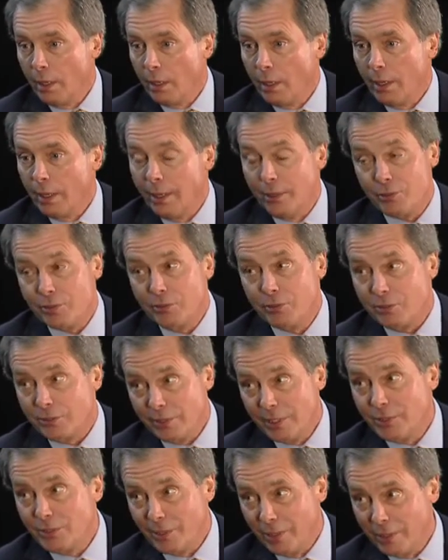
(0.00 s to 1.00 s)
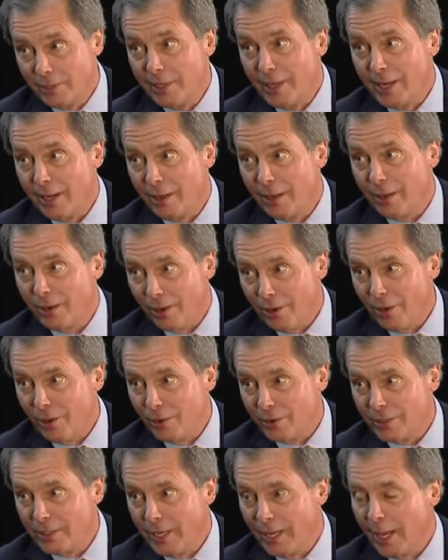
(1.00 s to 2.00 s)
it's going to take a
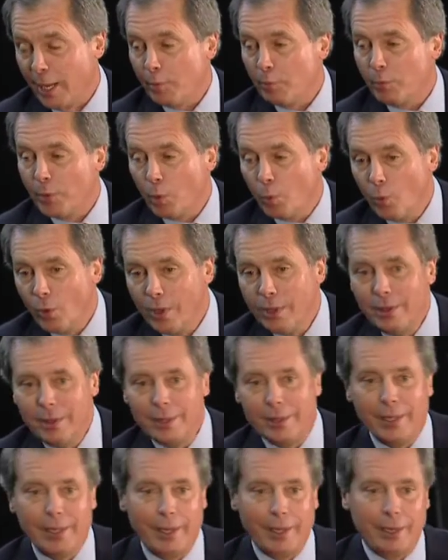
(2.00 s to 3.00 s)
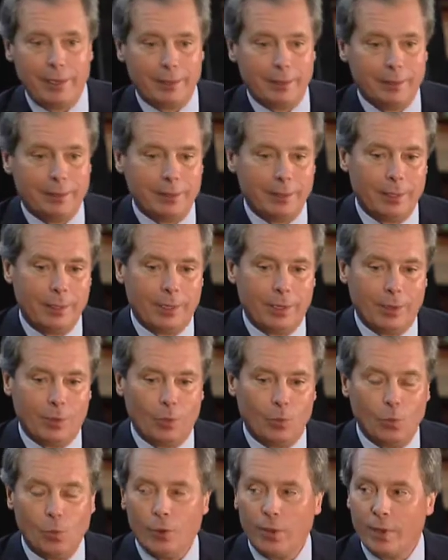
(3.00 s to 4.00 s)
long time. But one thing,
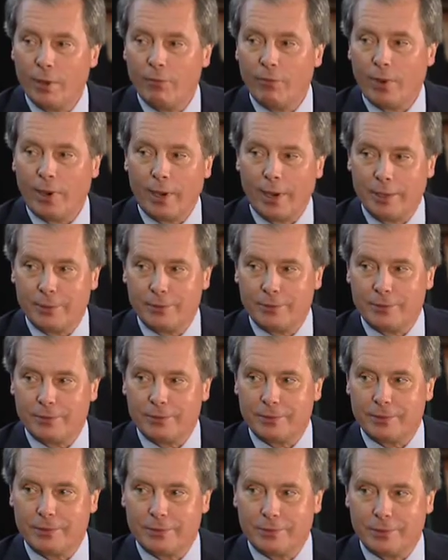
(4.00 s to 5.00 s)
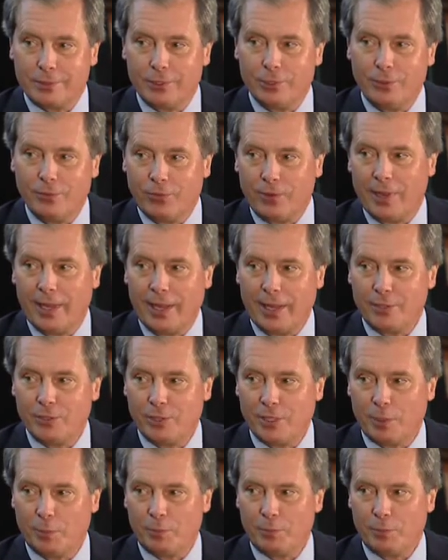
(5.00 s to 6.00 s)
one of our 2
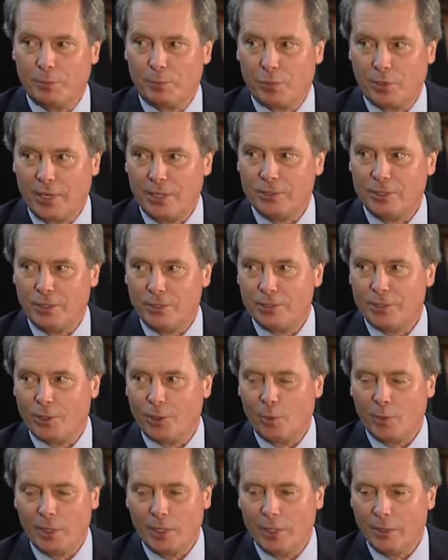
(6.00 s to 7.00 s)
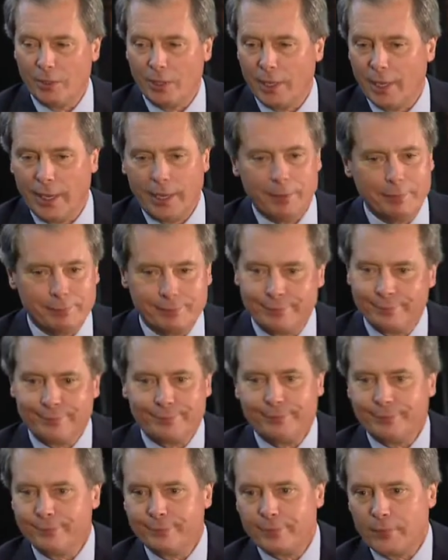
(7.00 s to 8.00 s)
flagship presidents told me the other day,
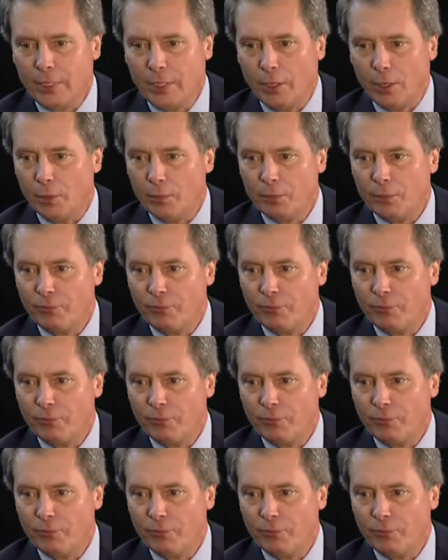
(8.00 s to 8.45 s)
you know,